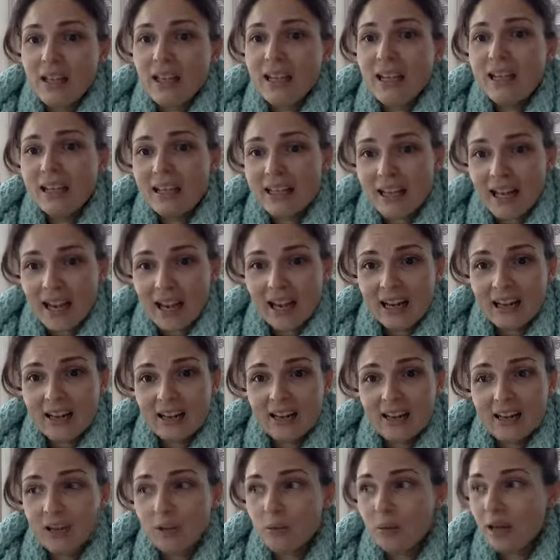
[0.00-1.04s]
in
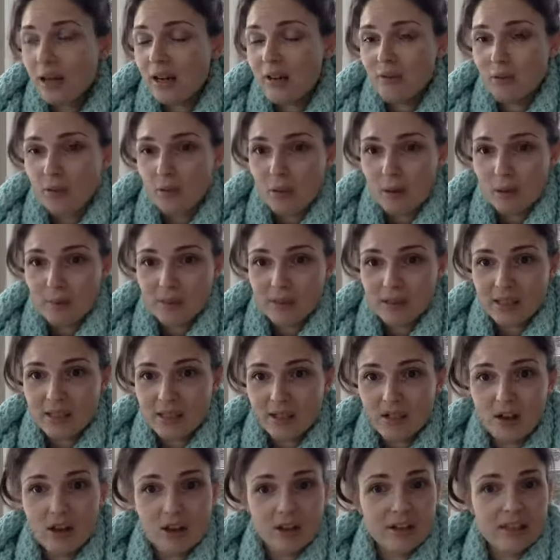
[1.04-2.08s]
Canada we have a
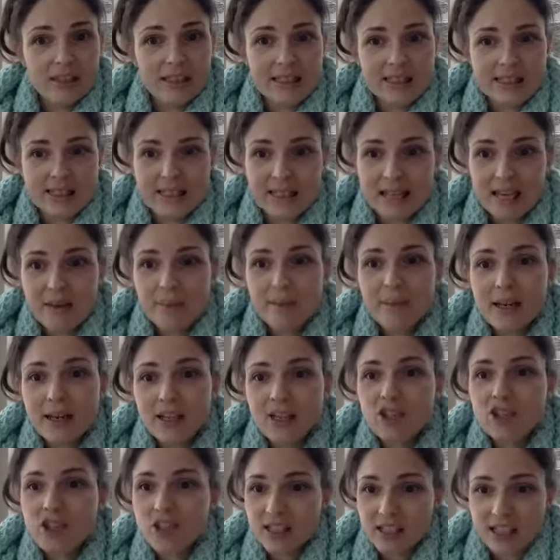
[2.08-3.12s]
website called
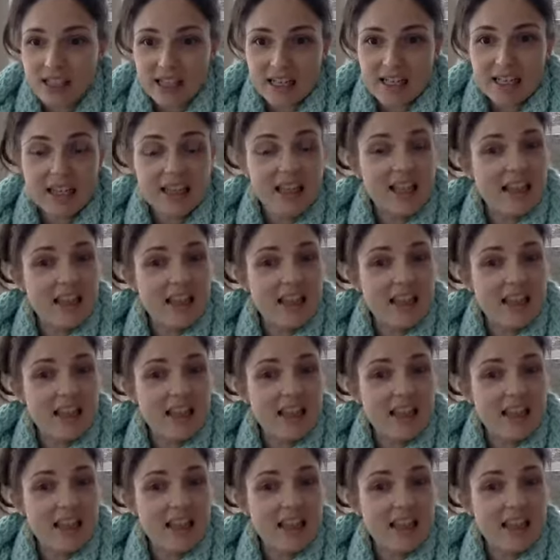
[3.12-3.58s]
CMHC.